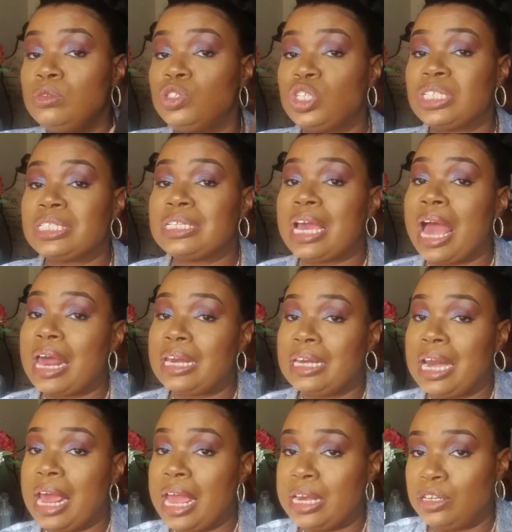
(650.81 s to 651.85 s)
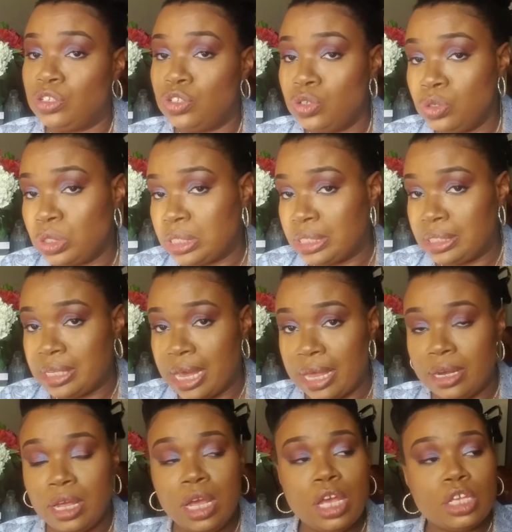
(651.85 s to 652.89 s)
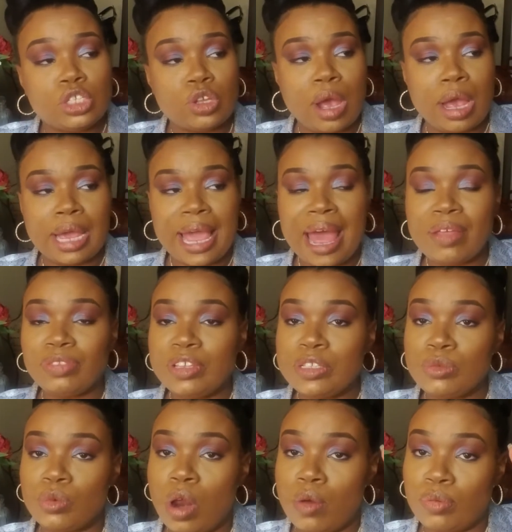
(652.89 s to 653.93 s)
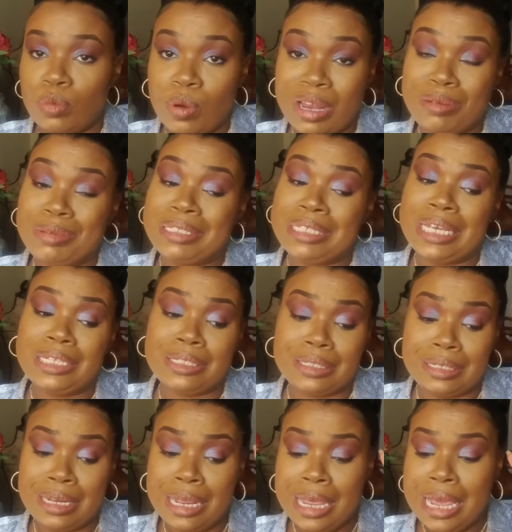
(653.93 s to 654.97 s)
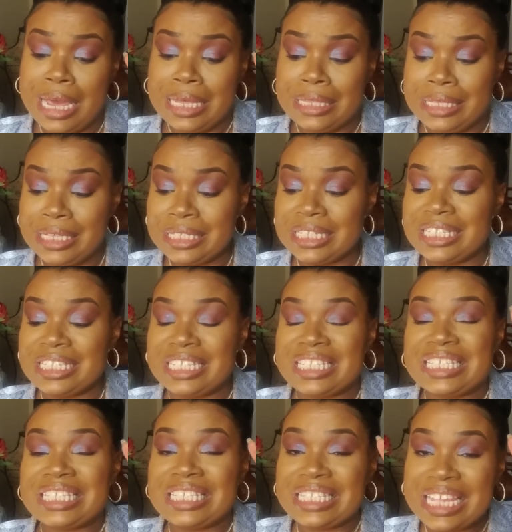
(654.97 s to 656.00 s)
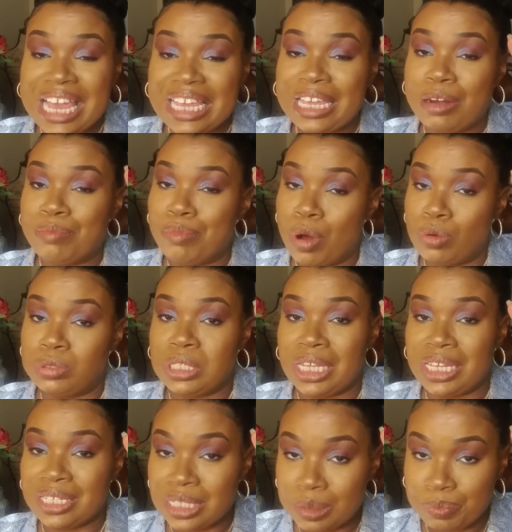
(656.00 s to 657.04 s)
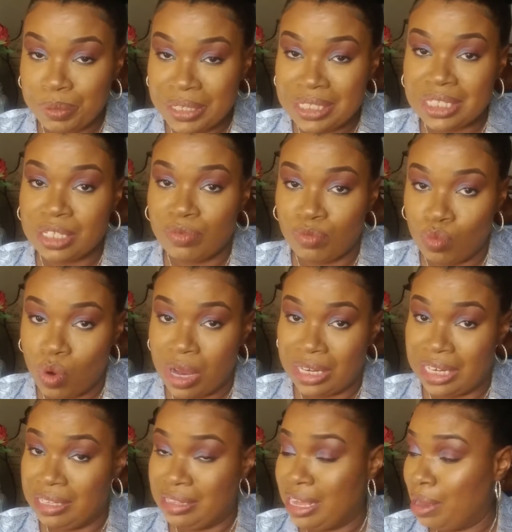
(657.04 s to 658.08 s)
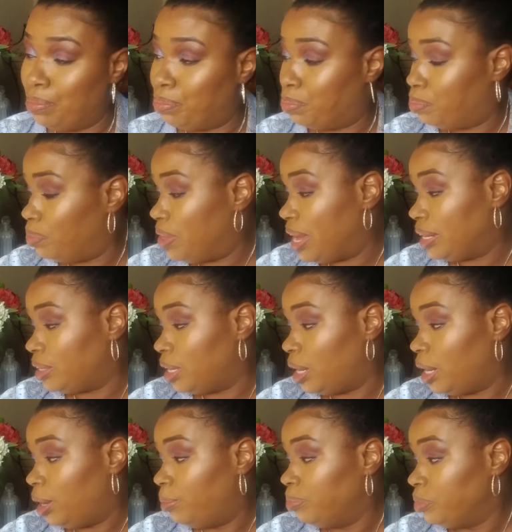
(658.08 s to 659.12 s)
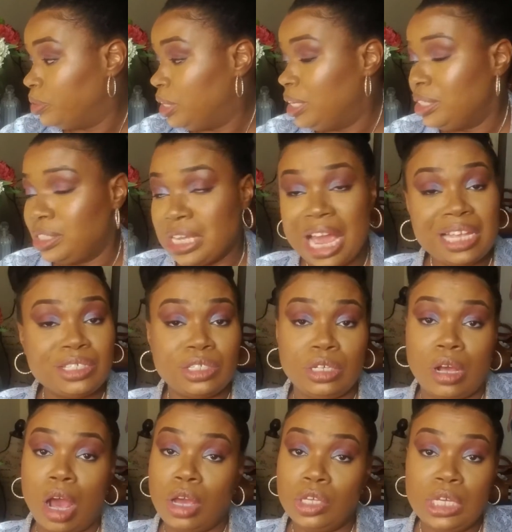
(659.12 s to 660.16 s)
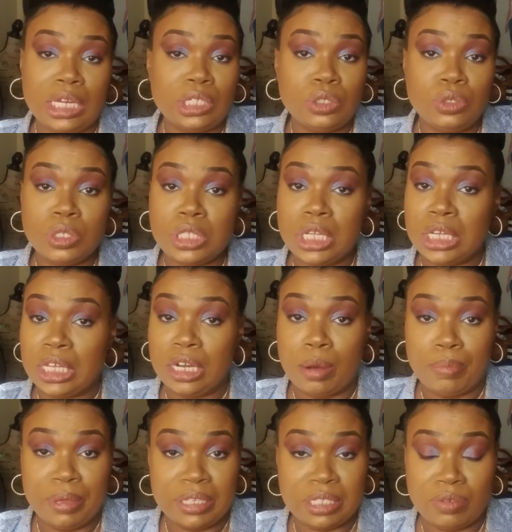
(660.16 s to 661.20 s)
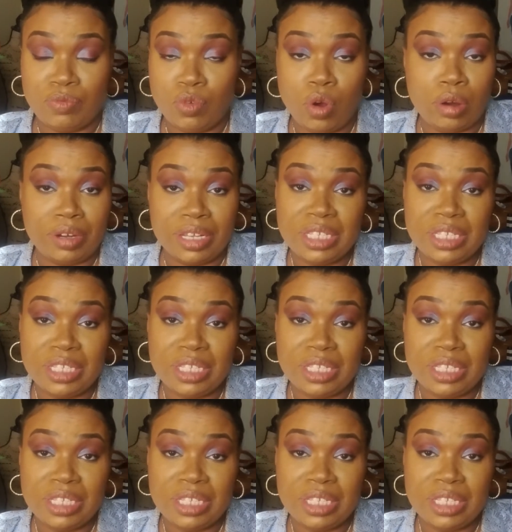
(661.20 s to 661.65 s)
Just got it and I hadn't used it yet. So I got this one off a recommendation. This is the second most expensive one. And that Tatcha, all you got to do is look it up at Sephora.